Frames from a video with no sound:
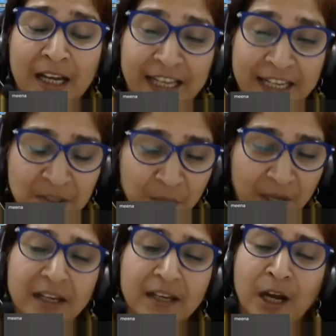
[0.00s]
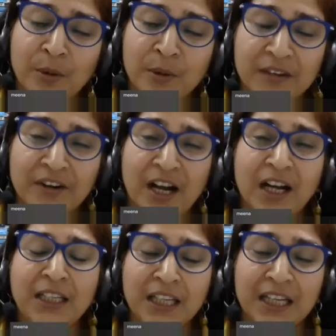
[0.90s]
That's one. Now,
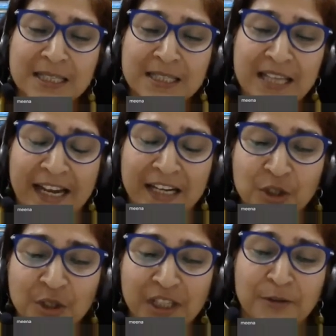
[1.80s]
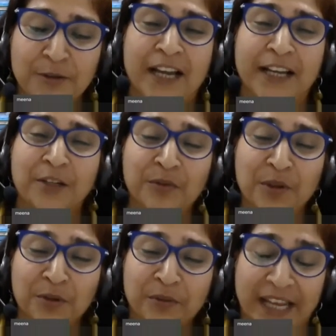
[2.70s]
Iran is actually, I don't
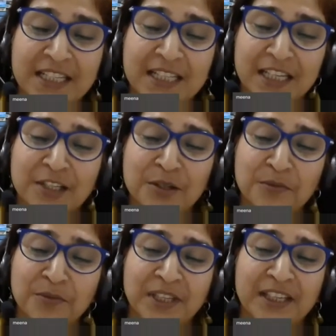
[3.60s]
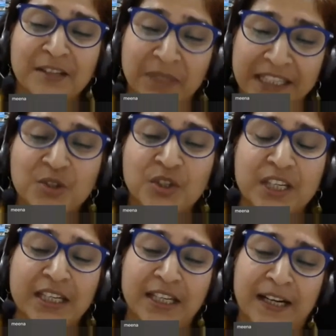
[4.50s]
want to get into the military